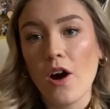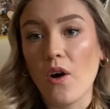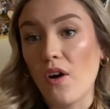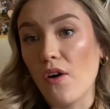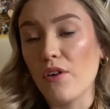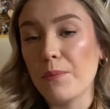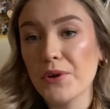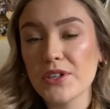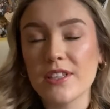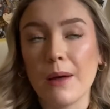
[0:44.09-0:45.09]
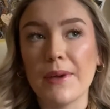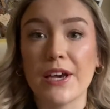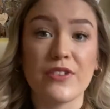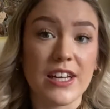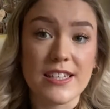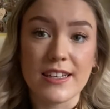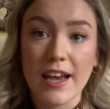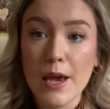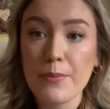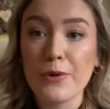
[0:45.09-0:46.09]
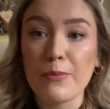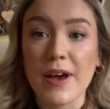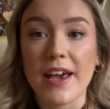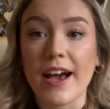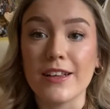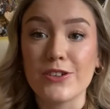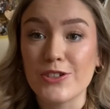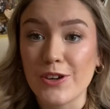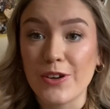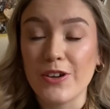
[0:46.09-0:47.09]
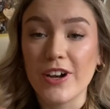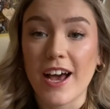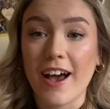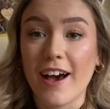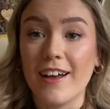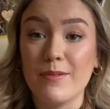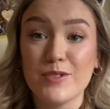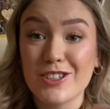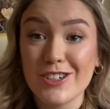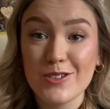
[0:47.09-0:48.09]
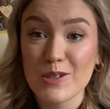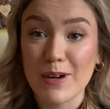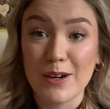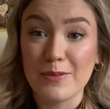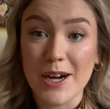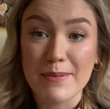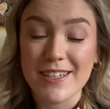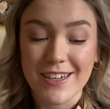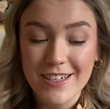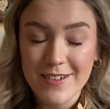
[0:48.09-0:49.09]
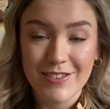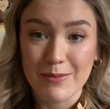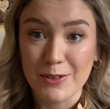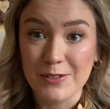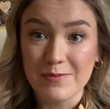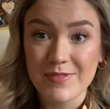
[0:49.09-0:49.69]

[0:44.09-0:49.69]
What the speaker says: of books that are being released in April, May and June, and I'm just going to talk about why I'm excited for them all.